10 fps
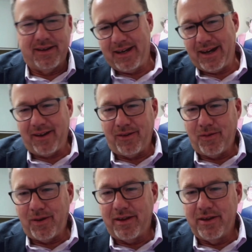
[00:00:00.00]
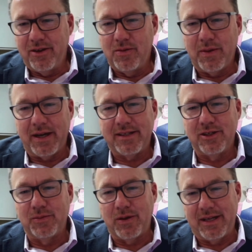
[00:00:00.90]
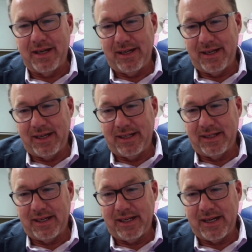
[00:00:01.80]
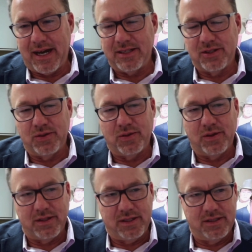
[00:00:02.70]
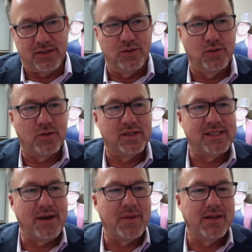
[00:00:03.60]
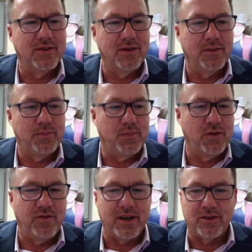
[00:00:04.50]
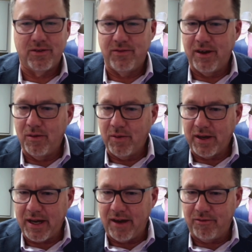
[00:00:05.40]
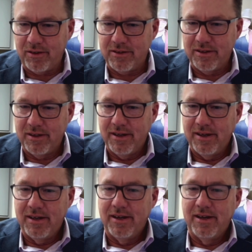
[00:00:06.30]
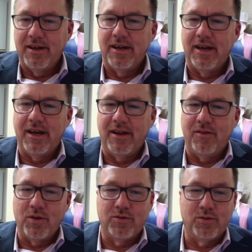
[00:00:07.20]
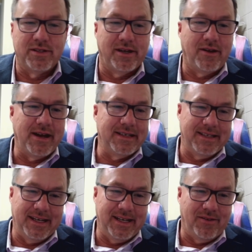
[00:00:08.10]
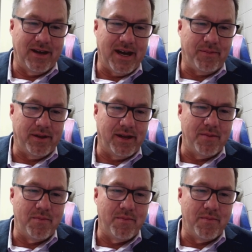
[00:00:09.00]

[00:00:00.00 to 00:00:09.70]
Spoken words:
Like, I don't know what to do. My superintendent in high school or at the school sent me to a professional development conference. and which was the greatest thing that ever happened.